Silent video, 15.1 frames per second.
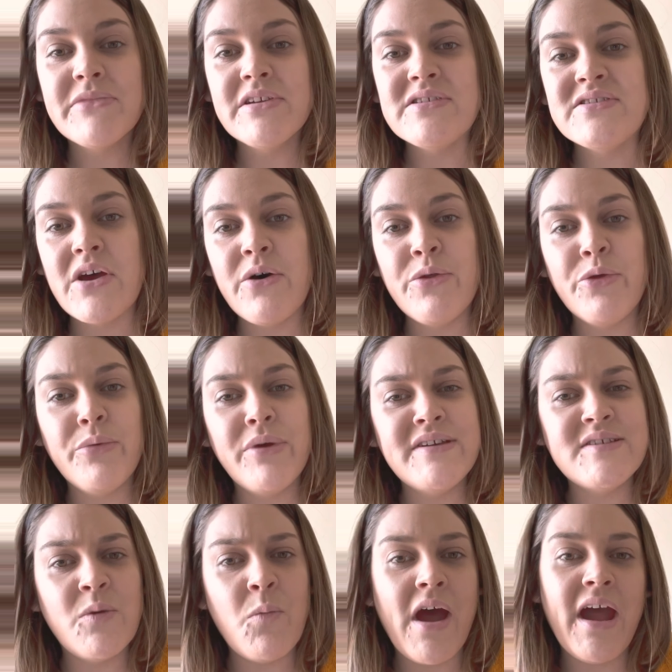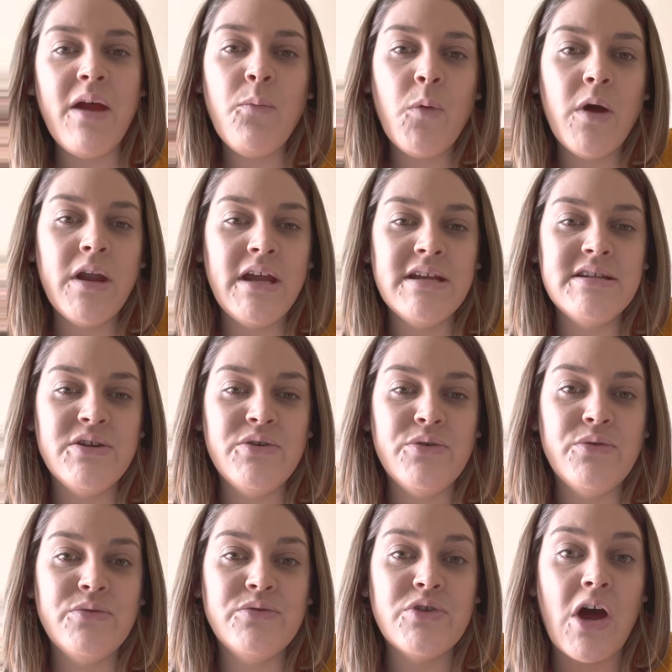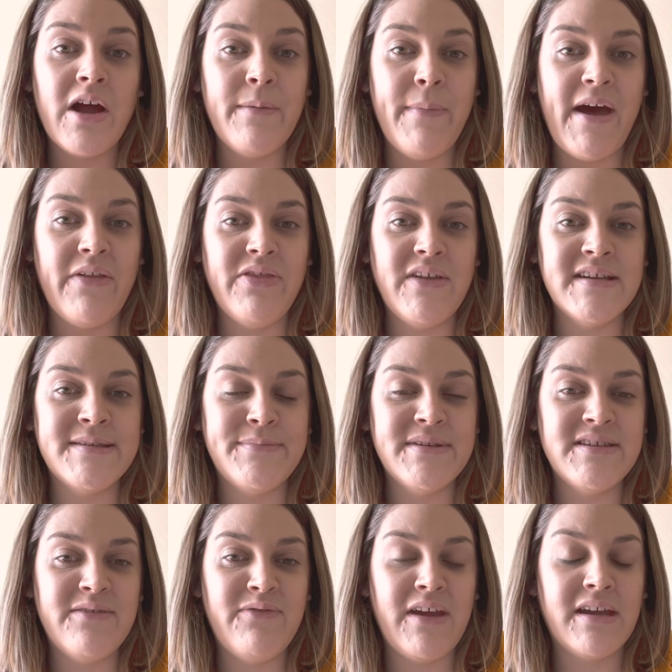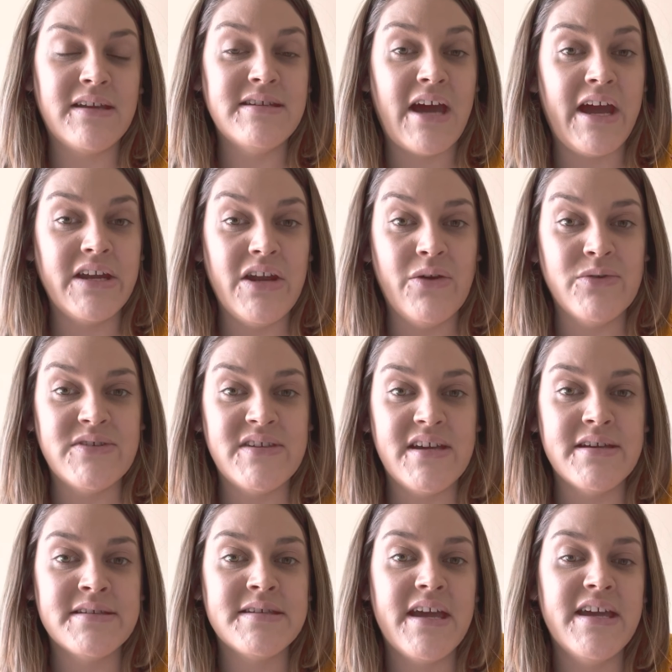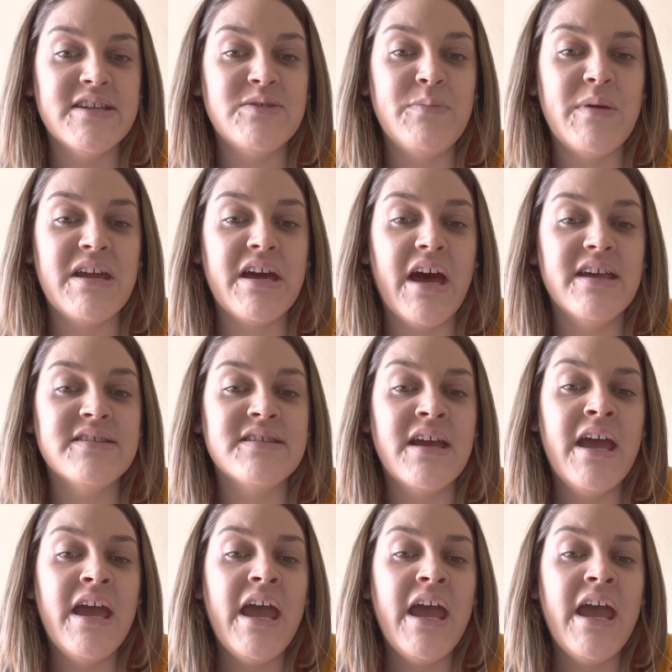So the reason why I wanted to talk about this specific diagnosis is because